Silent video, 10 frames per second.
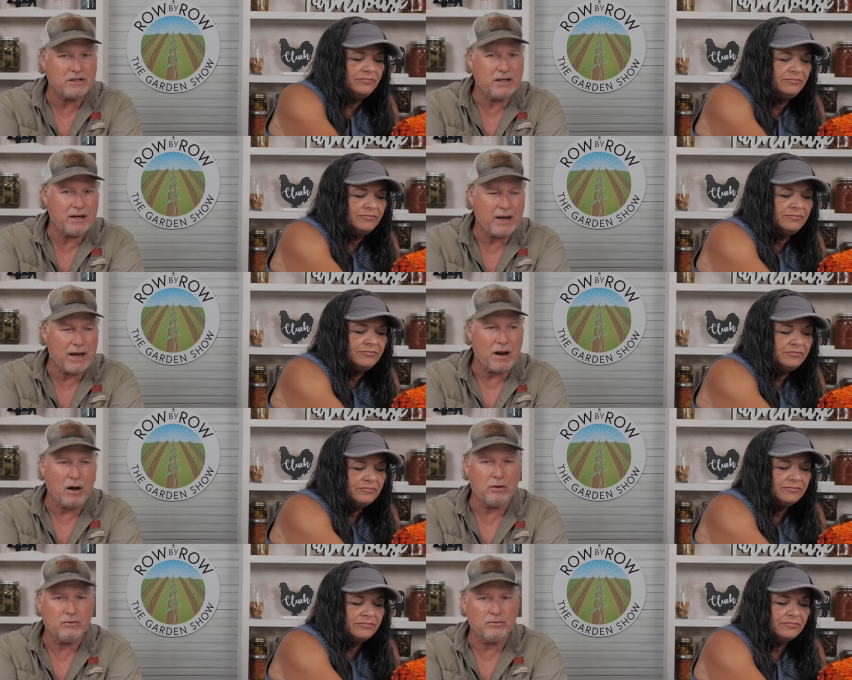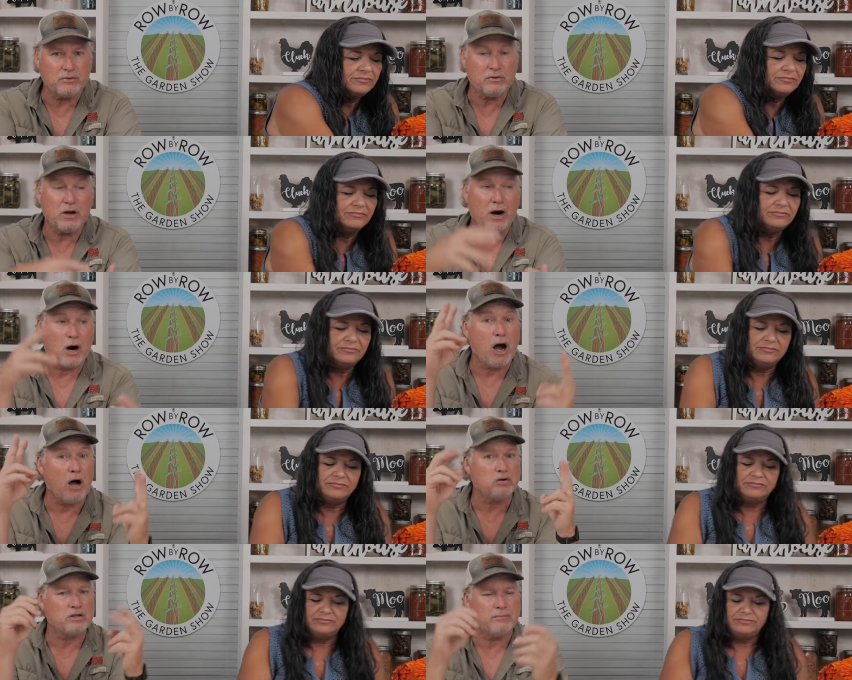Speaker 1: sending out all over our
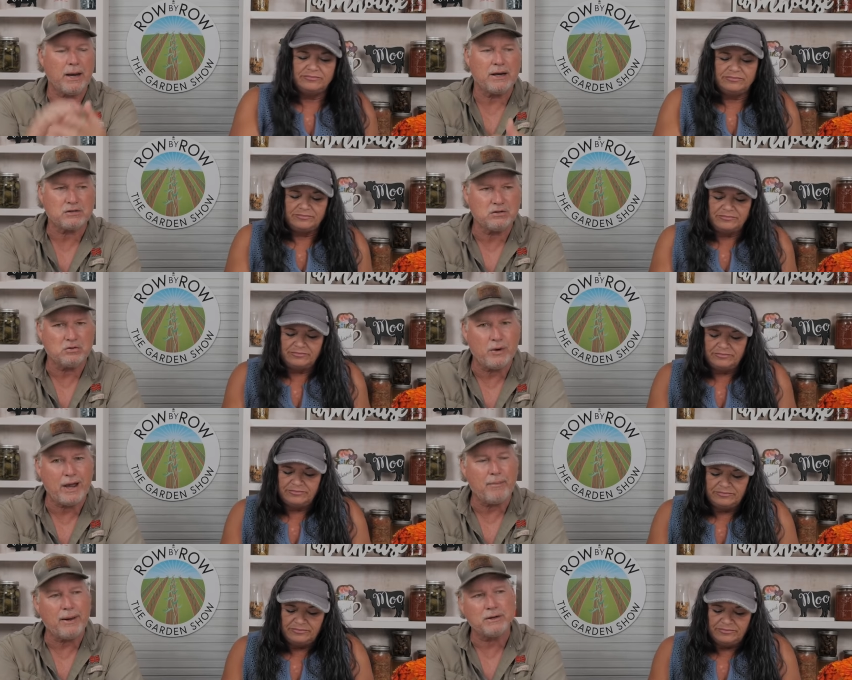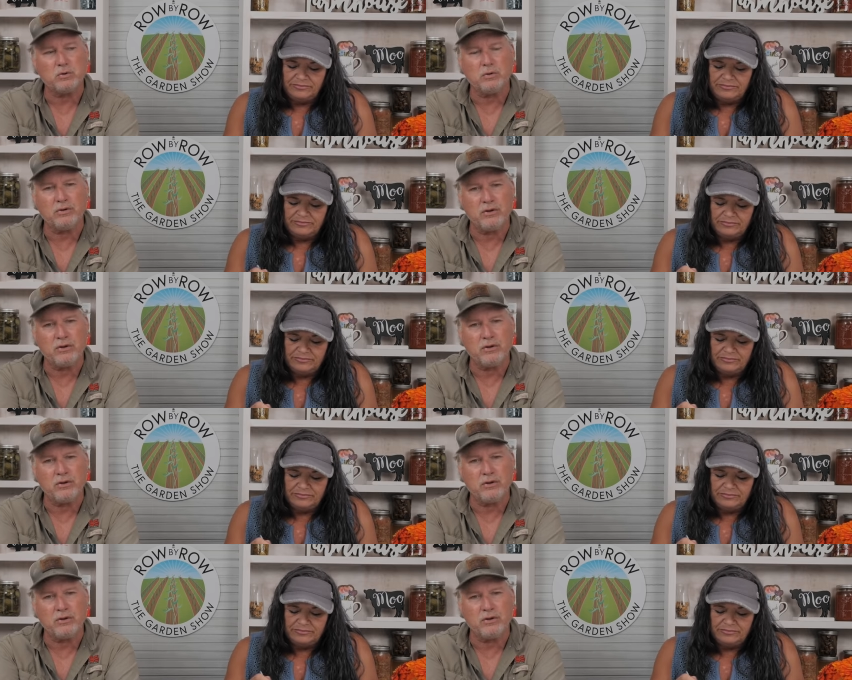HOSS ambassadors. We have about 20 of